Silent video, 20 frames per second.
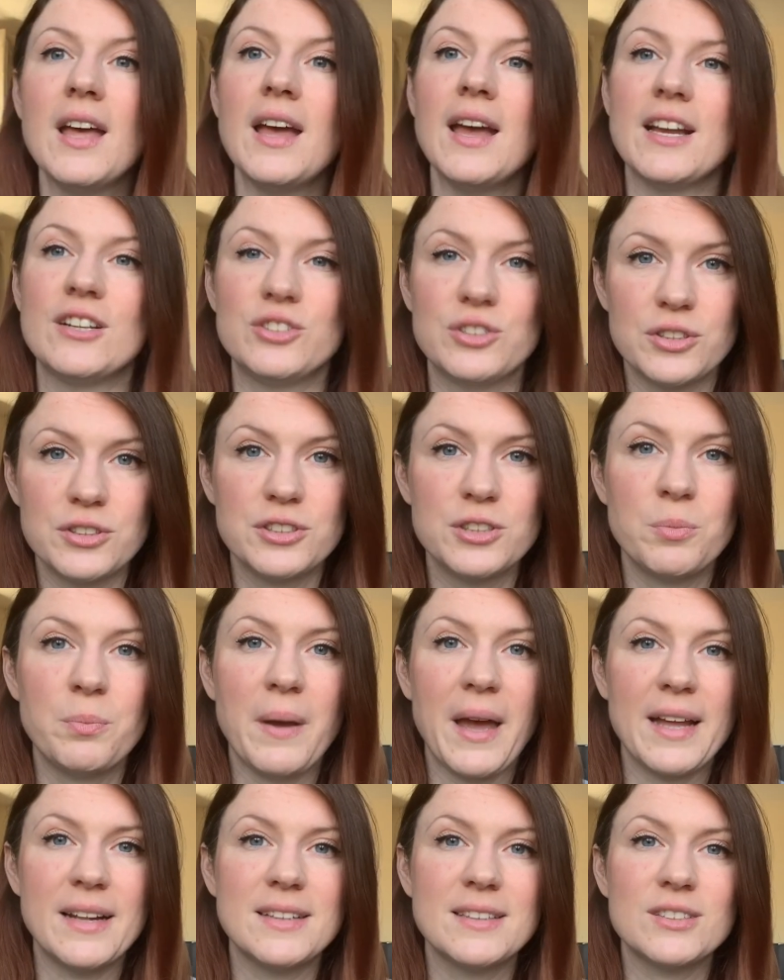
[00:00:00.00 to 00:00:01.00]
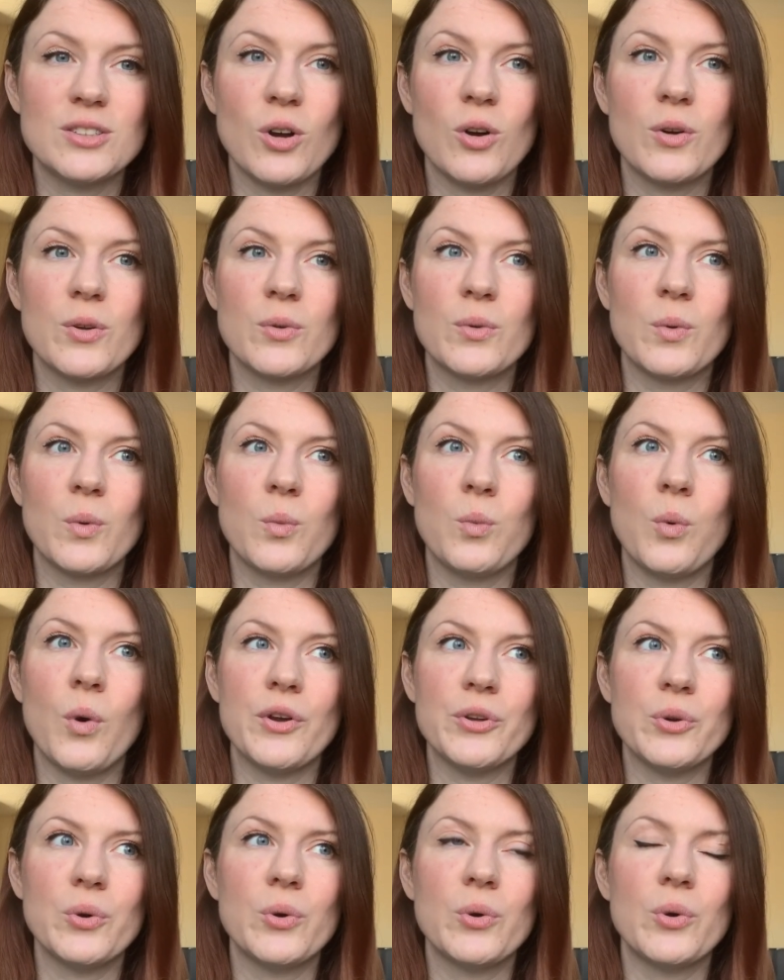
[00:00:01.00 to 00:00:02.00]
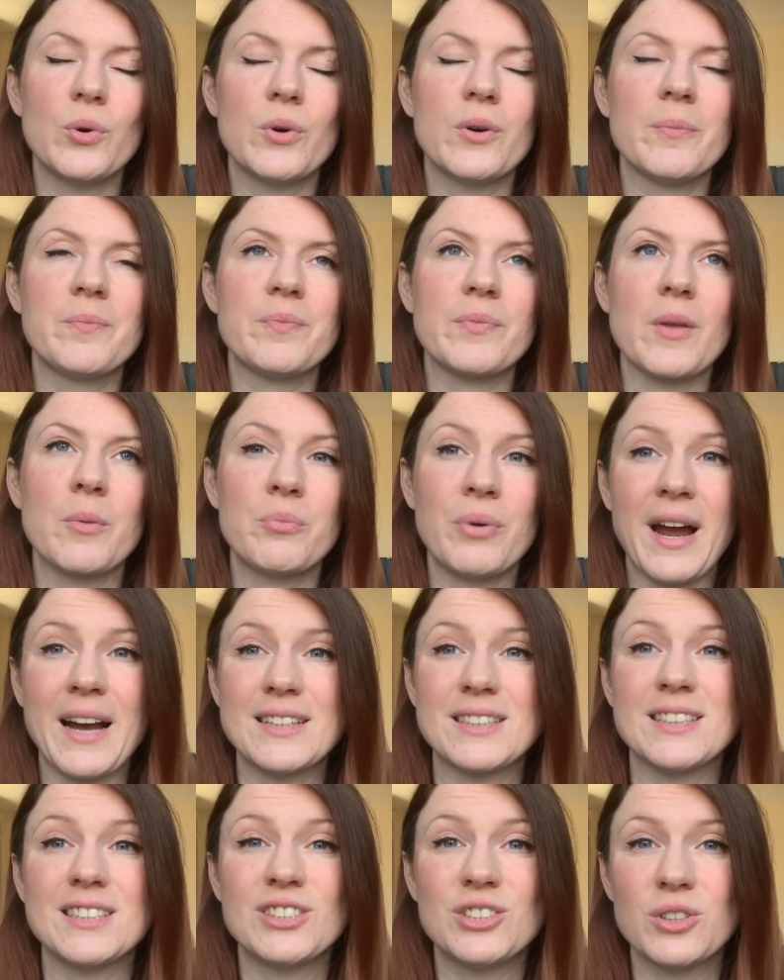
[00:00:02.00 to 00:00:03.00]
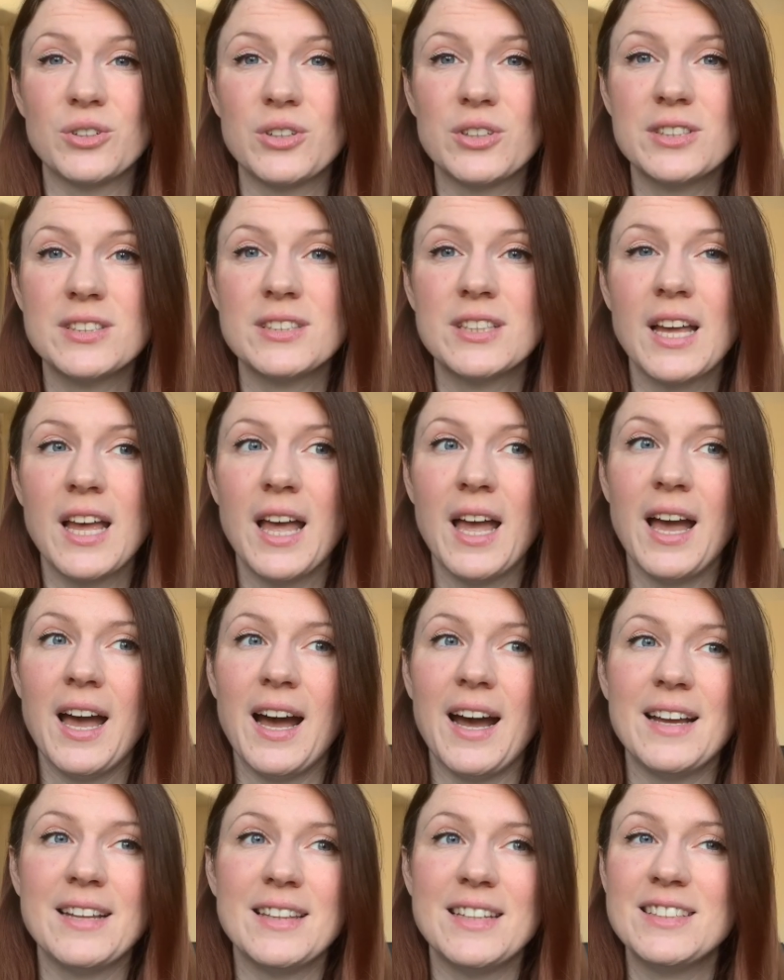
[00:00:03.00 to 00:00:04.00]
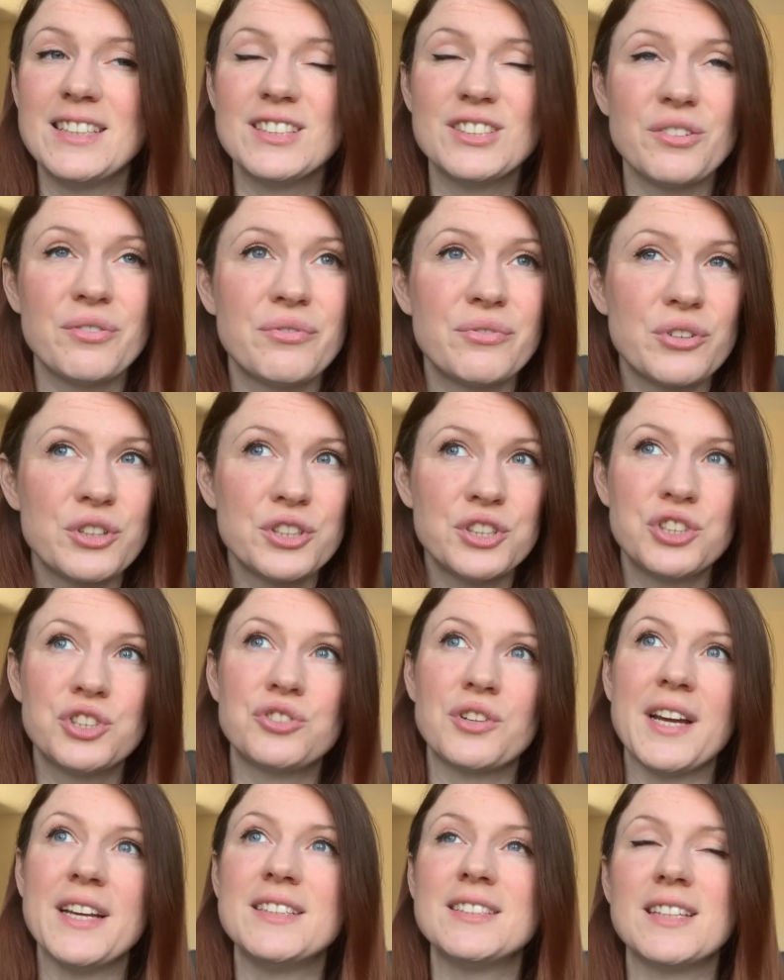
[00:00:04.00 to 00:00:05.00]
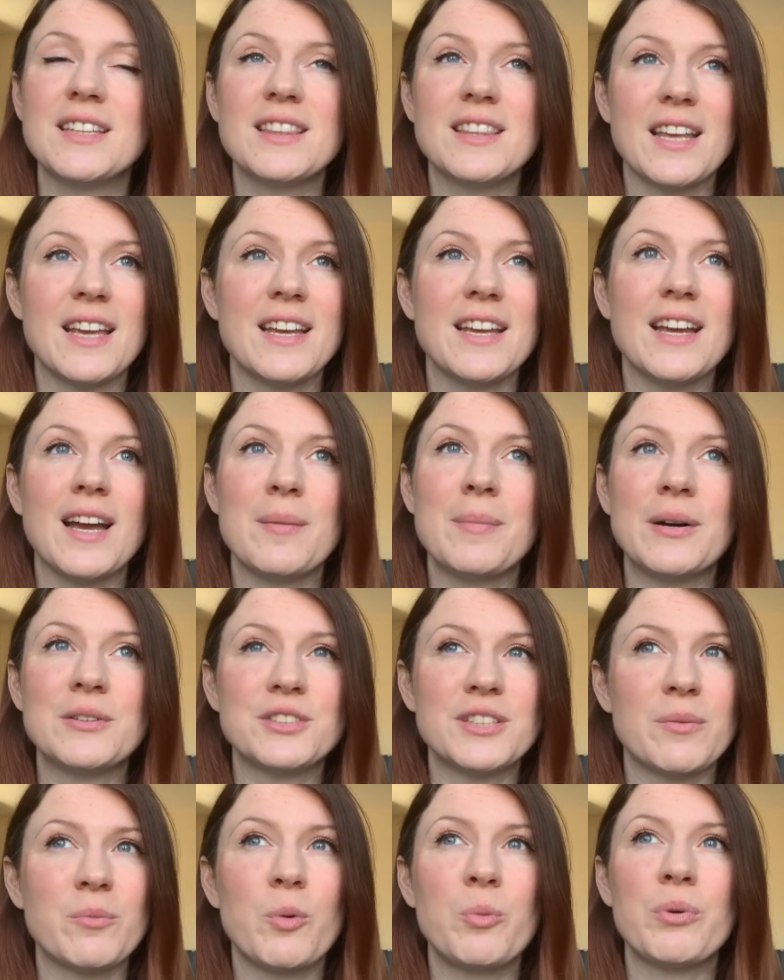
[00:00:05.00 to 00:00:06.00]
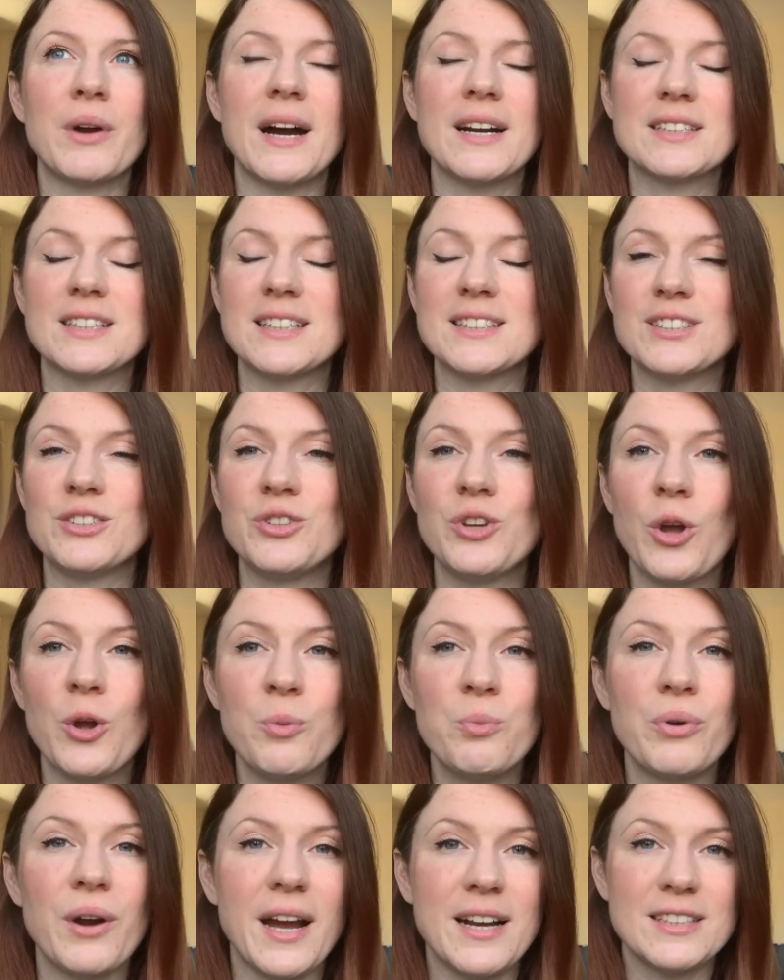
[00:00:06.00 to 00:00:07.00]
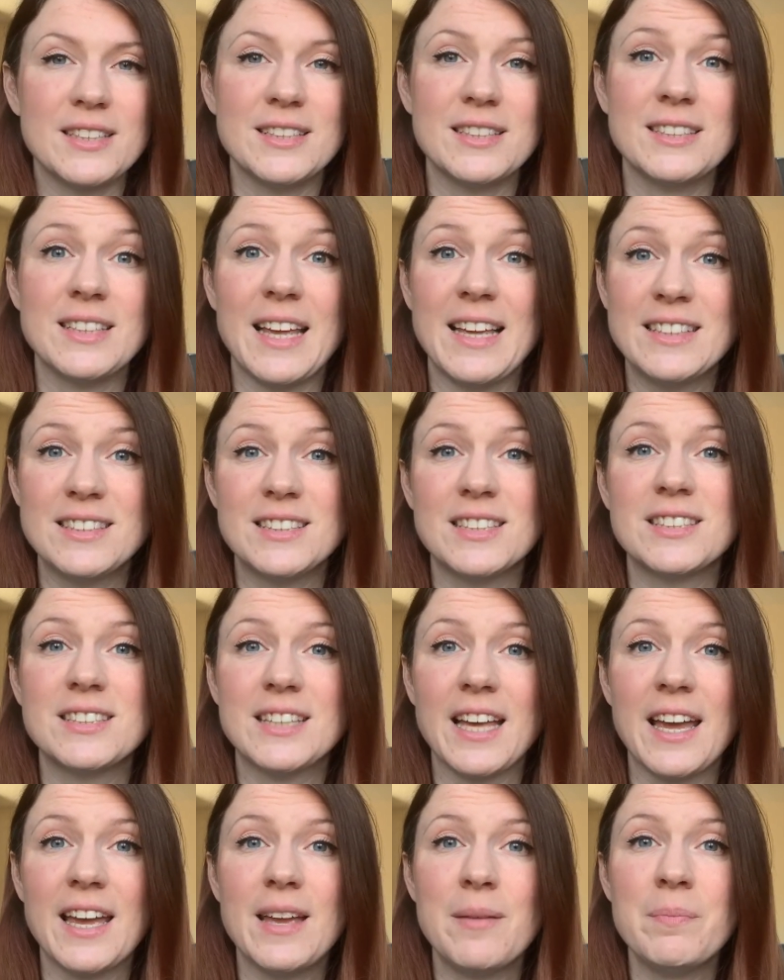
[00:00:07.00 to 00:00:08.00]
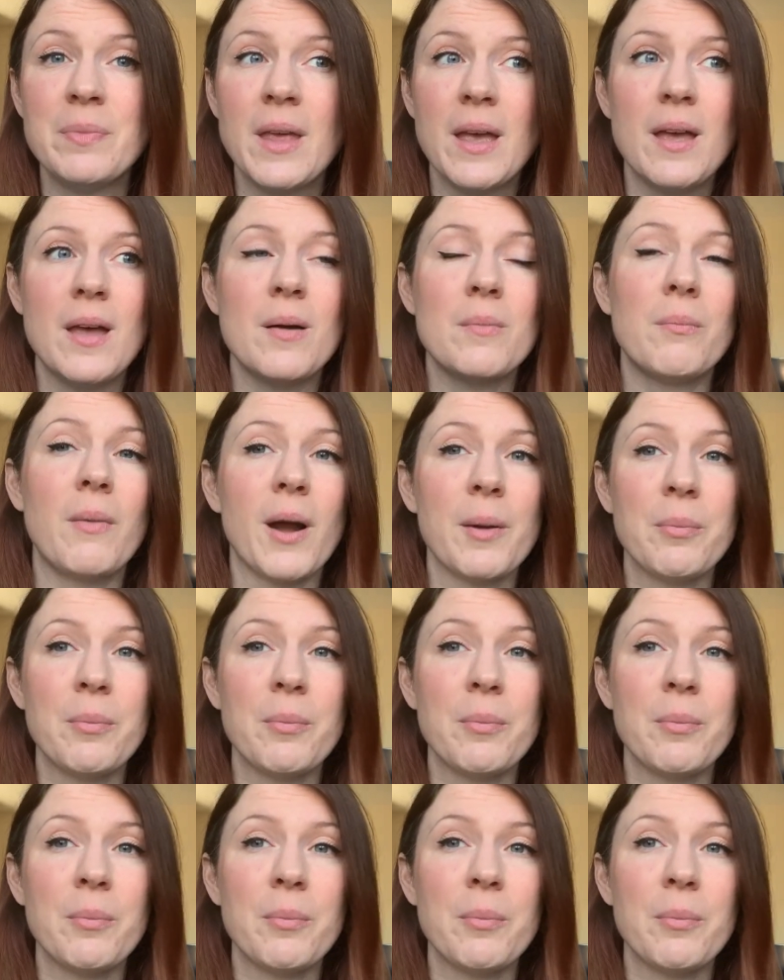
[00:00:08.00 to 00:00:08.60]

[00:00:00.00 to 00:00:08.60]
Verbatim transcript: It just depends on what your practice does and this is the frustrating thing about general practice. No practice is the same. My